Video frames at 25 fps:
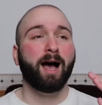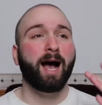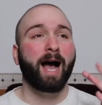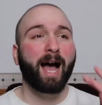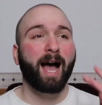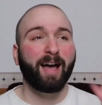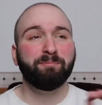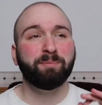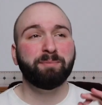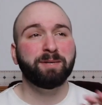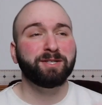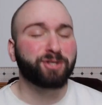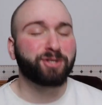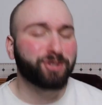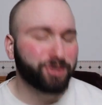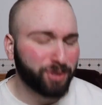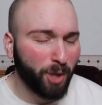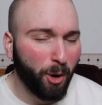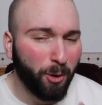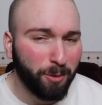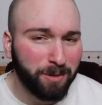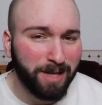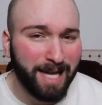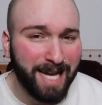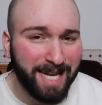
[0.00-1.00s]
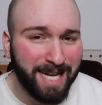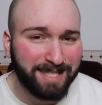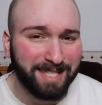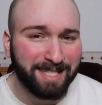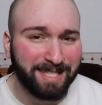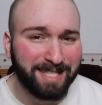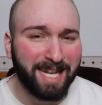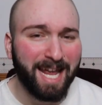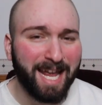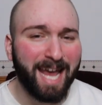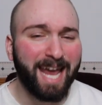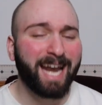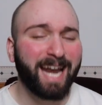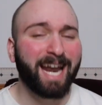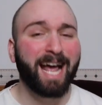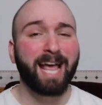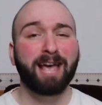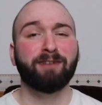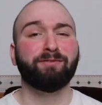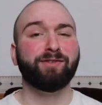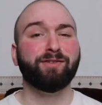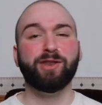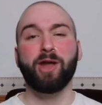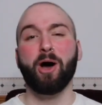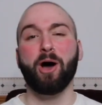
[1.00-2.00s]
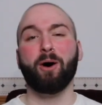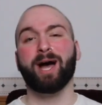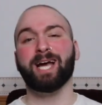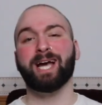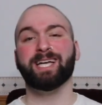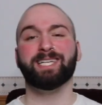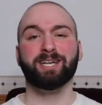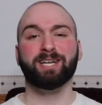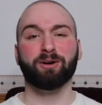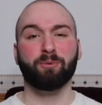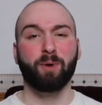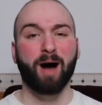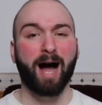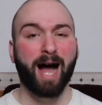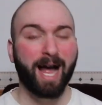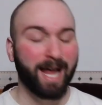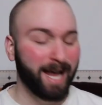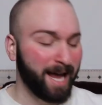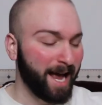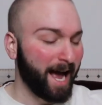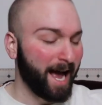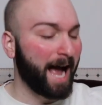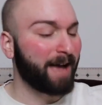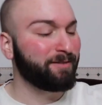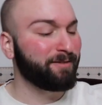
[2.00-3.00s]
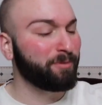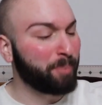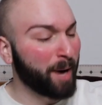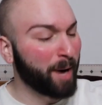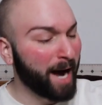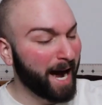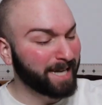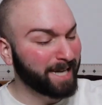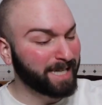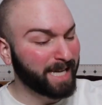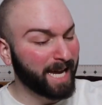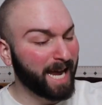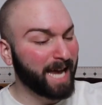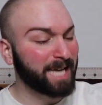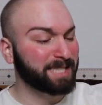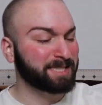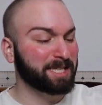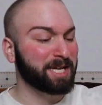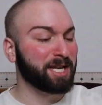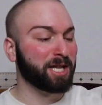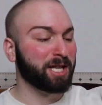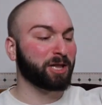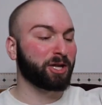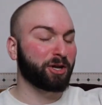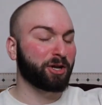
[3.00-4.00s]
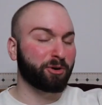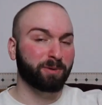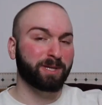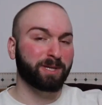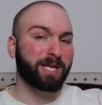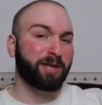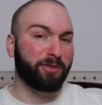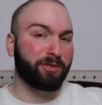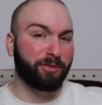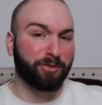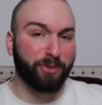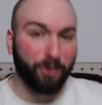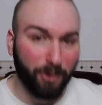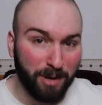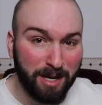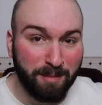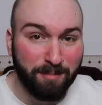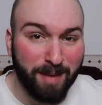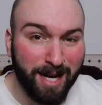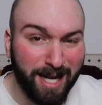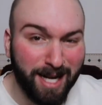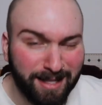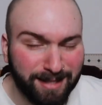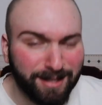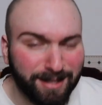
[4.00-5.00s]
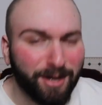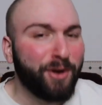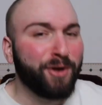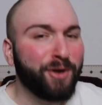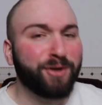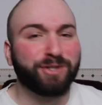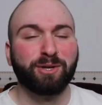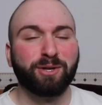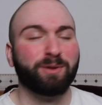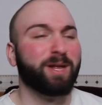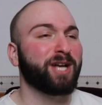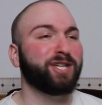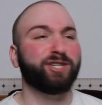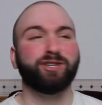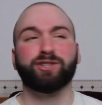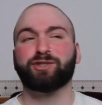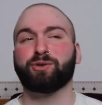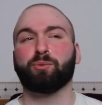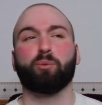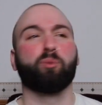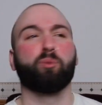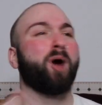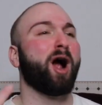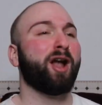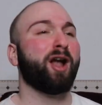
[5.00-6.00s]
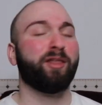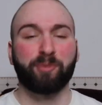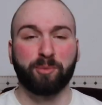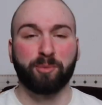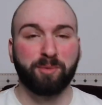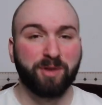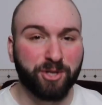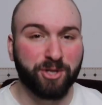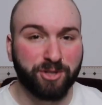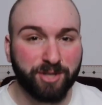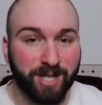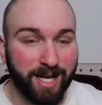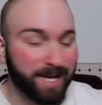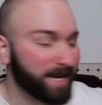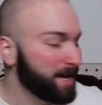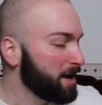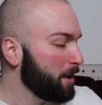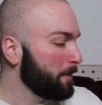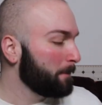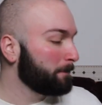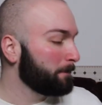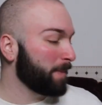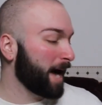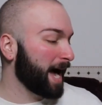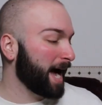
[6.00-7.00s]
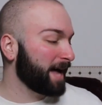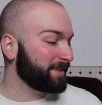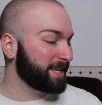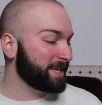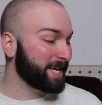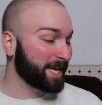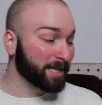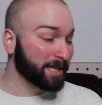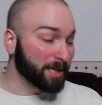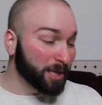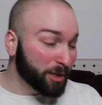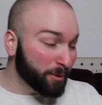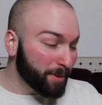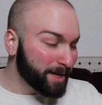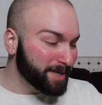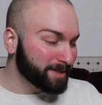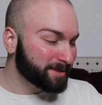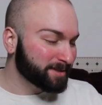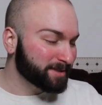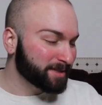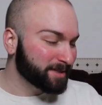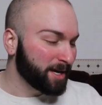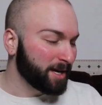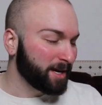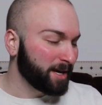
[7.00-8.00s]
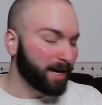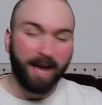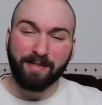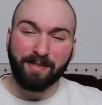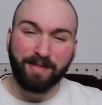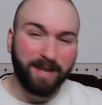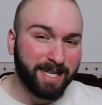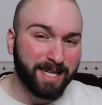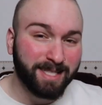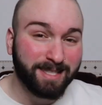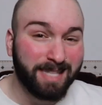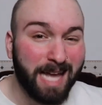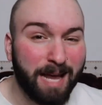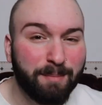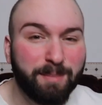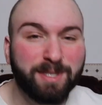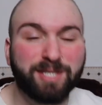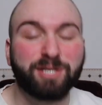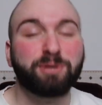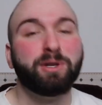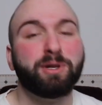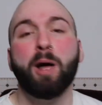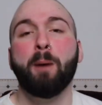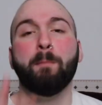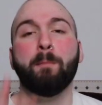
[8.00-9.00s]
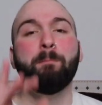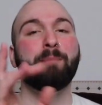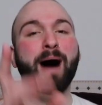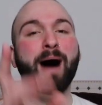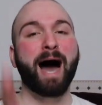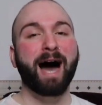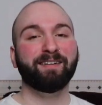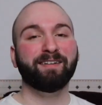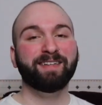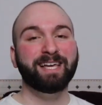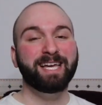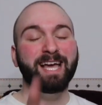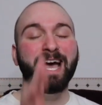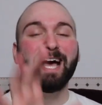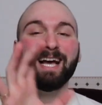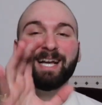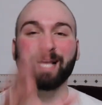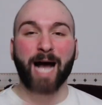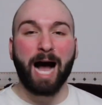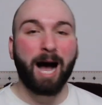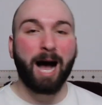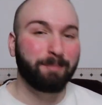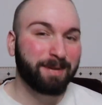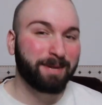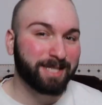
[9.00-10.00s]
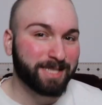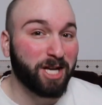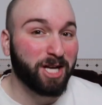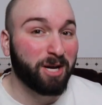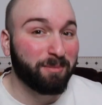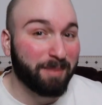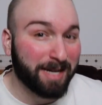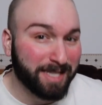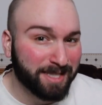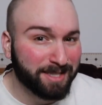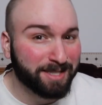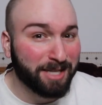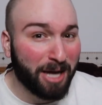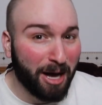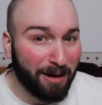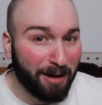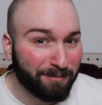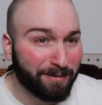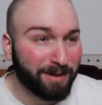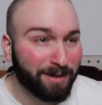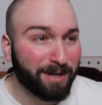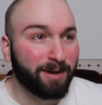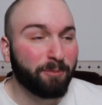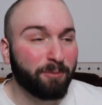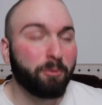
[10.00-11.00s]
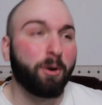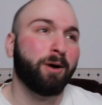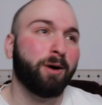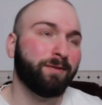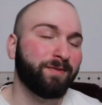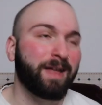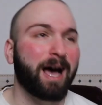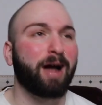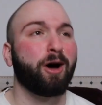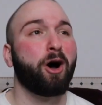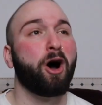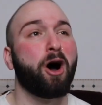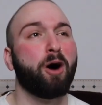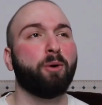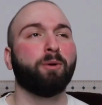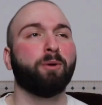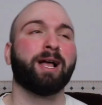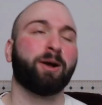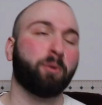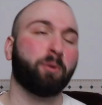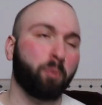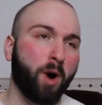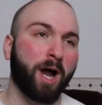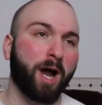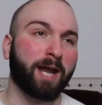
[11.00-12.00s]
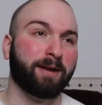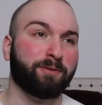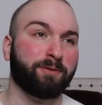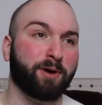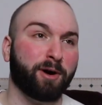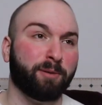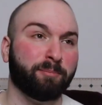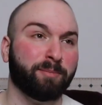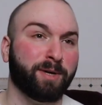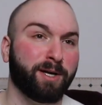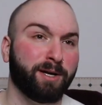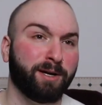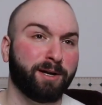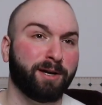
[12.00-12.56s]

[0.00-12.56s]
I've been so lazy today and I have no idea why. I have a podcast in literally 30 minutes, so let's just run through this shit. Molly and Lewis, I think his name is, dude. Molly comments on all my stuff. Well, not all, like one of them.